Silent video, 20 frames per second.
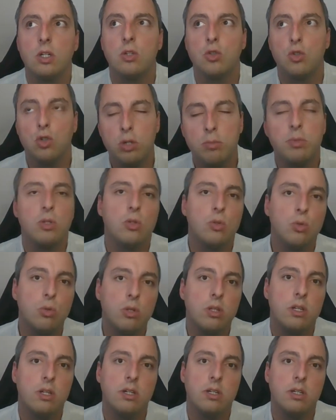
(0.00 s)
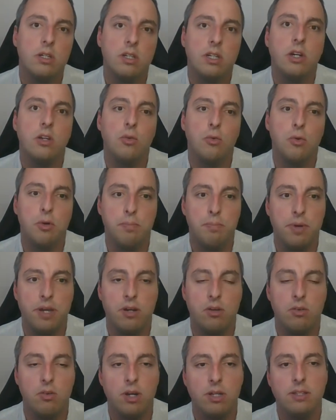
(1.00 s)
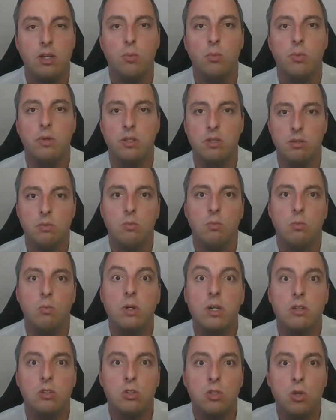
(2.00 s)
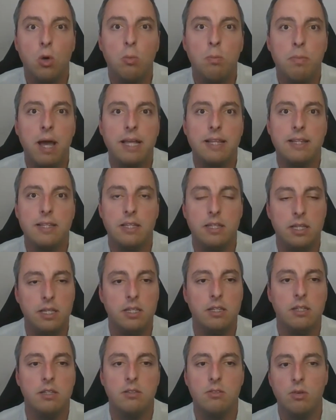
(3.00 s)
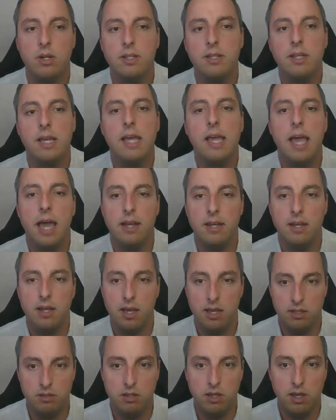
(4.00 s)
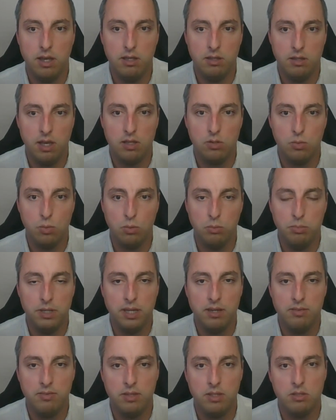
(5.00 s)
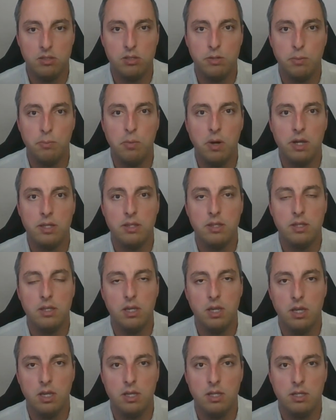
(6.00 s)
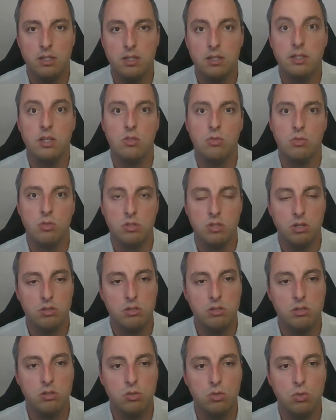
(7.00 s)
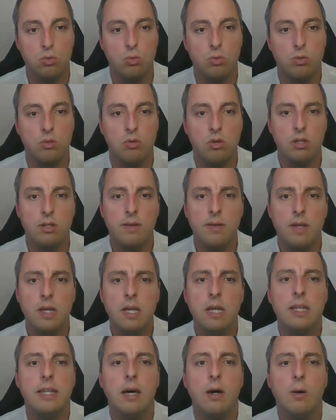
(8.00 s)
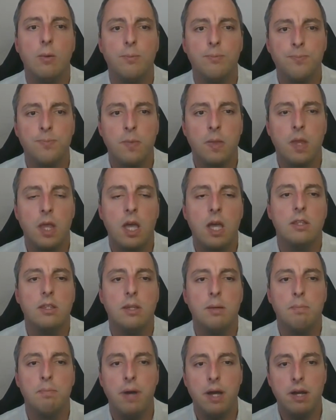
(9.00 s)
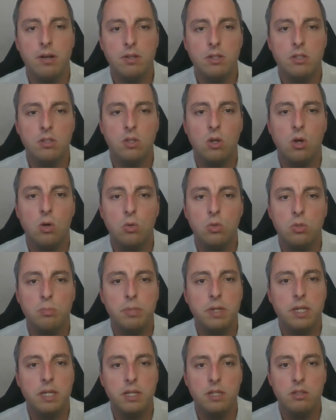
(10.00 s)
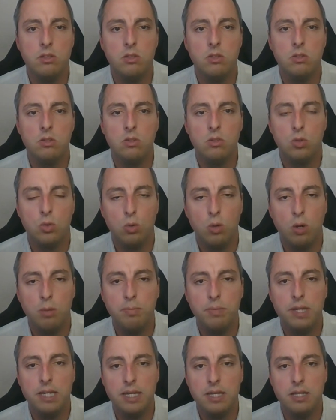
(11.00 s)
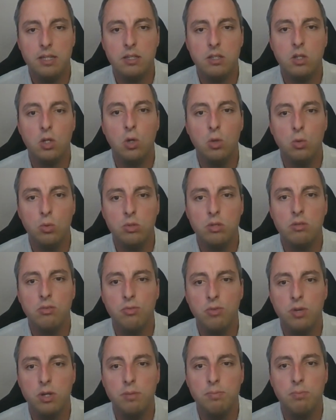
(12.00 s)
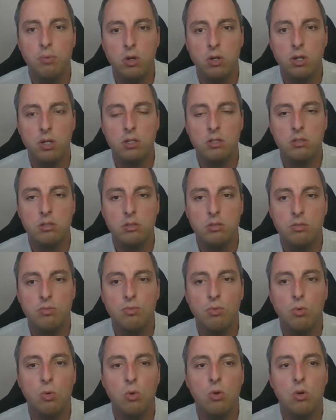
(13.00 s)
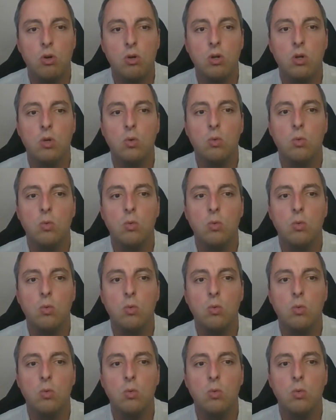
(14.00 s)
contribute to the gut repair, right? That is so badly needed, right? And as will be evidenced by the test results soon, right? Now, the parents also begin swapping in gluten-free products for